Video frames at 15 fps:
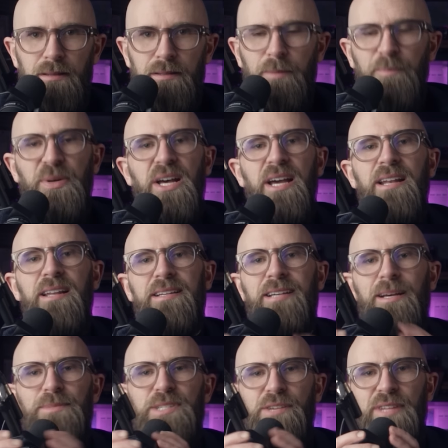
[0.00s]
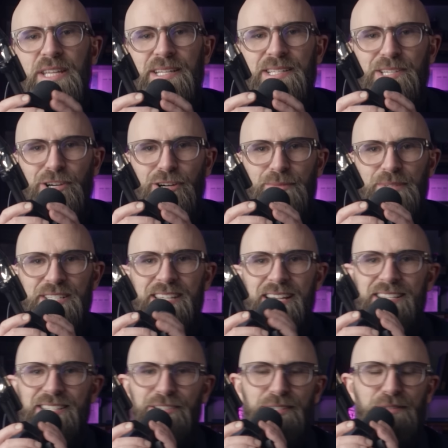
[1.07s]
The pilot comes over the intercom and
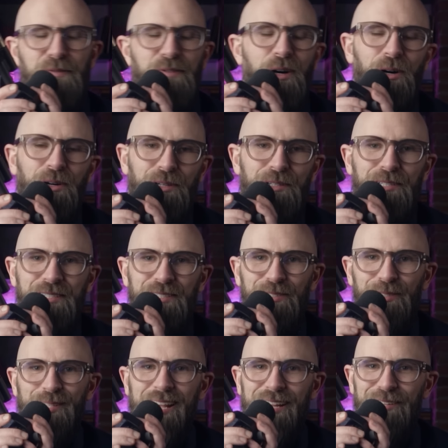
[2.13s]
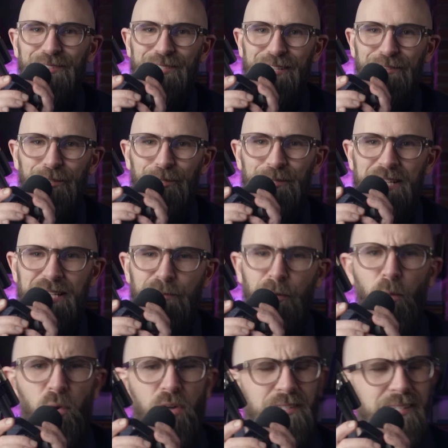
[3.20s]
says there's fog or technical difficulties.
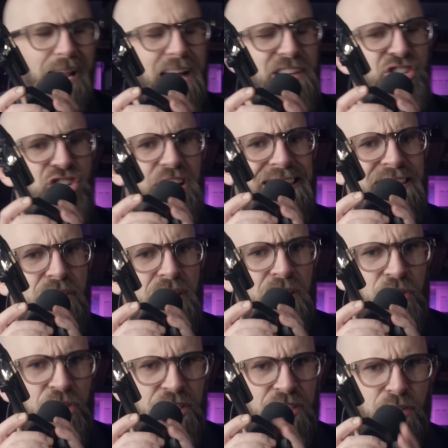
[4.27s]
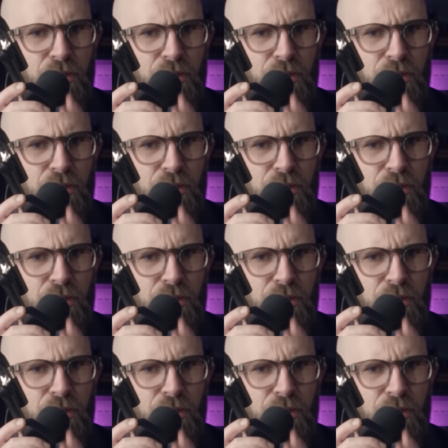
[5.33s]
But what's actually going on in the